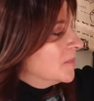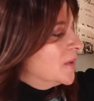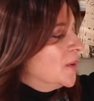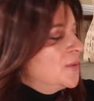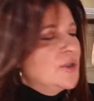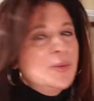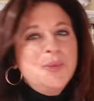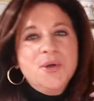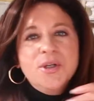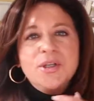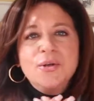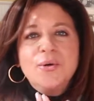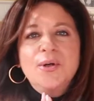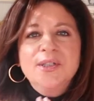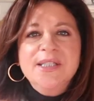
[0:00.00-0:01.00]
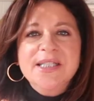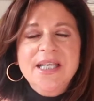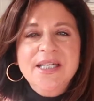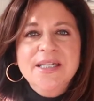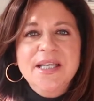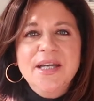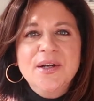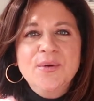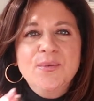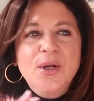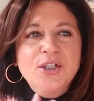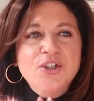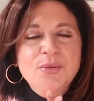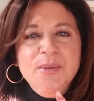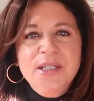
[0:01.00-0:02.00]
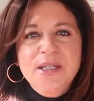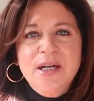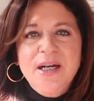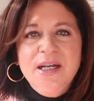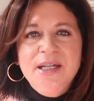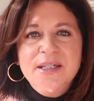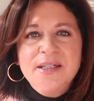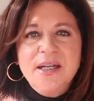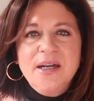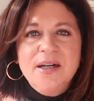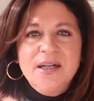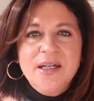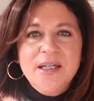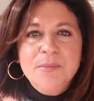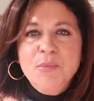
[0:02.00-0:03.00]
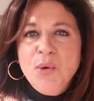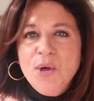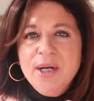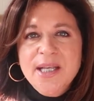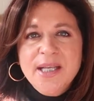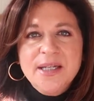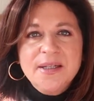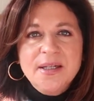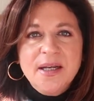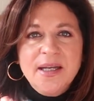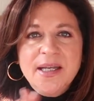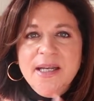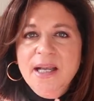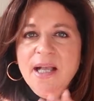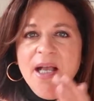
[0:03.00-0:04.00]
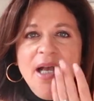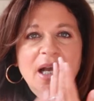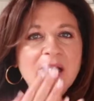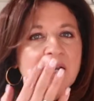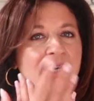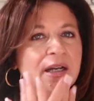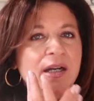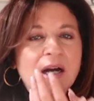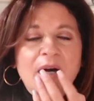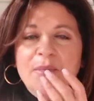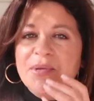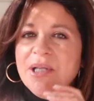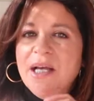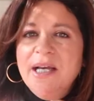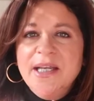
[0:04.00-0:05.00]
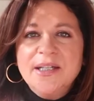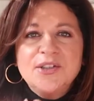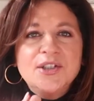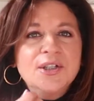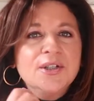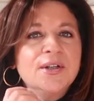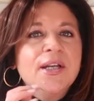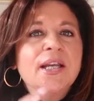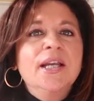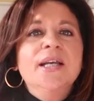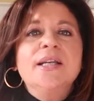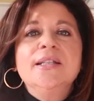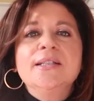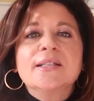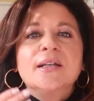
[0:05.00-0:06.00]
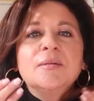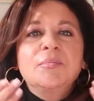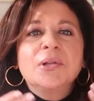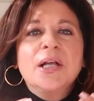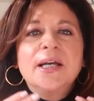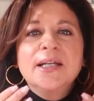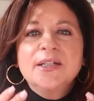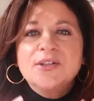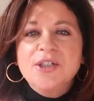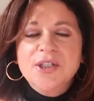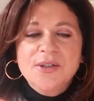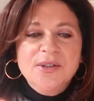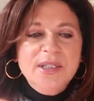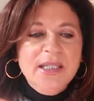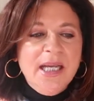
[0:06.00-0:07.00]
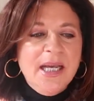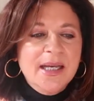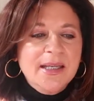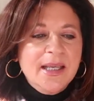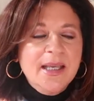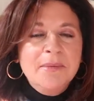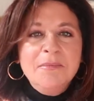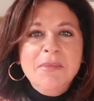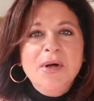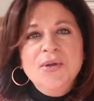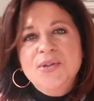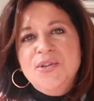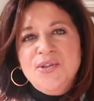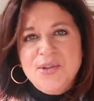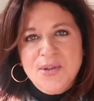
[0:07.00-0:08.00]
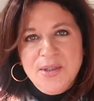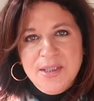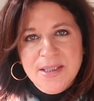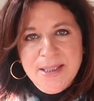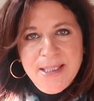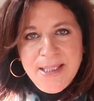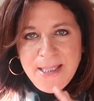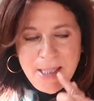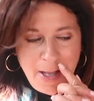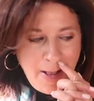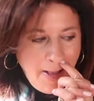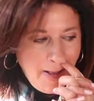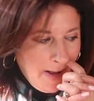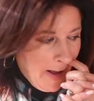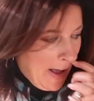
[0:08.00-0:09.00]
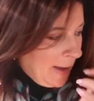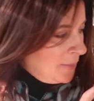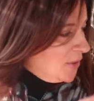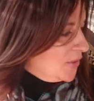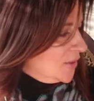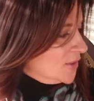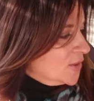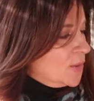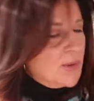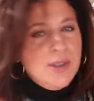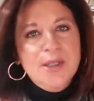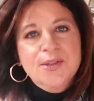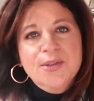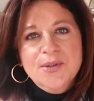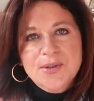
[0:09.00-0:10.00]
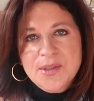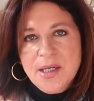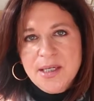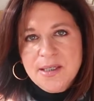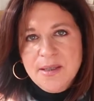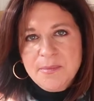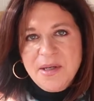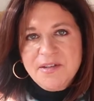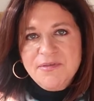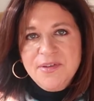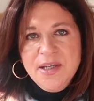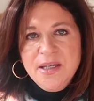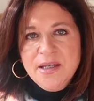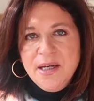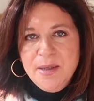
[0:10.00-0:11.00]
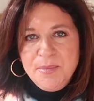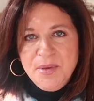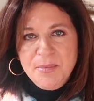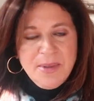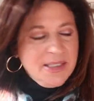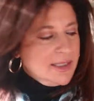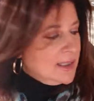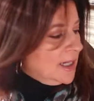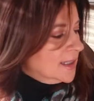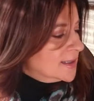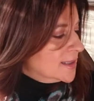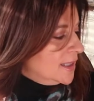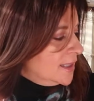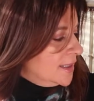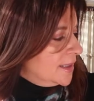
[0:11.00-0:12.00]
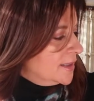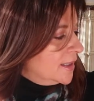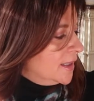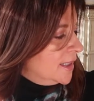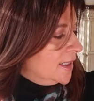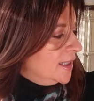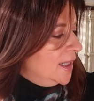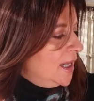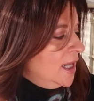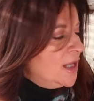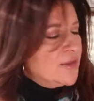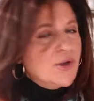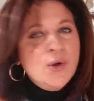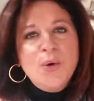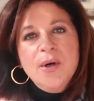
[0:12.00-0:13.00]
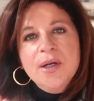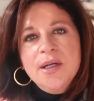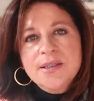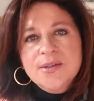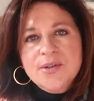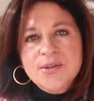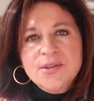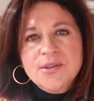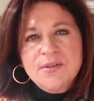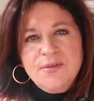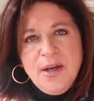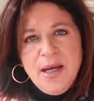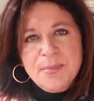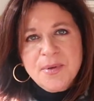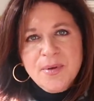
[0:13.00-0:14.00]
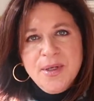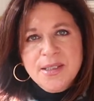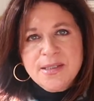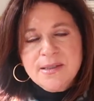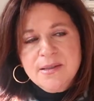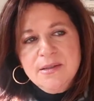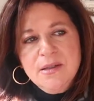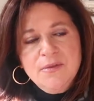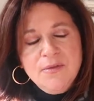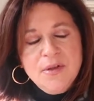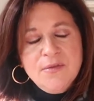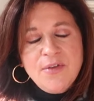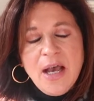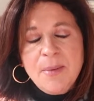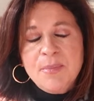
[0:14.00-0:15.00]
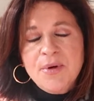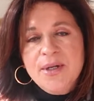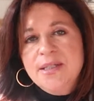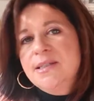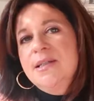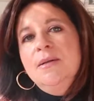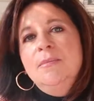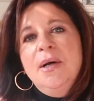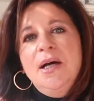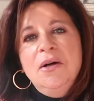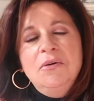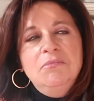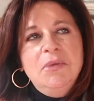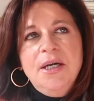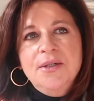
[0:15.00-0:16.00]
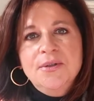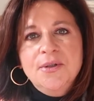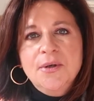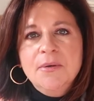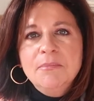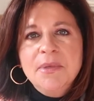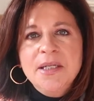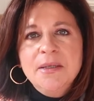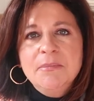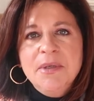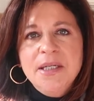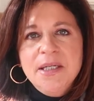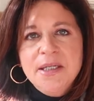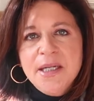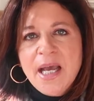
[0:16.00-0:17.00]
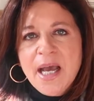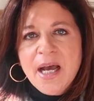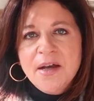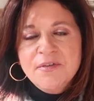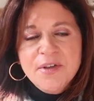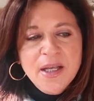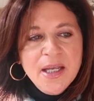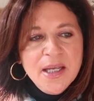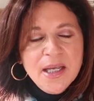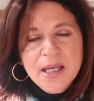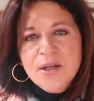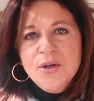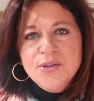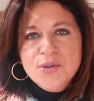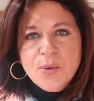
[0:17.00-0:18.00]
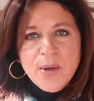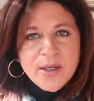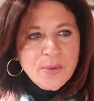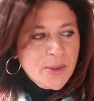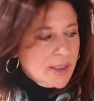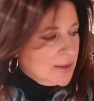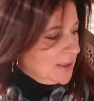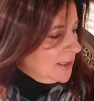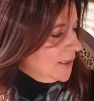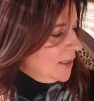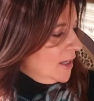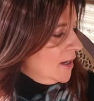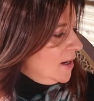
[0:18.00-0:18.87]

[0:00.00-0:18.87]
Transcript: skincare regimen on morning and night, apply it to your hands, apply it to your neck, and most certainly, I put this corn huskers on my feet. I put my socks on at night. The corn huskers evaporates in about, I don't know, a minute and a half. It goes quite quickly.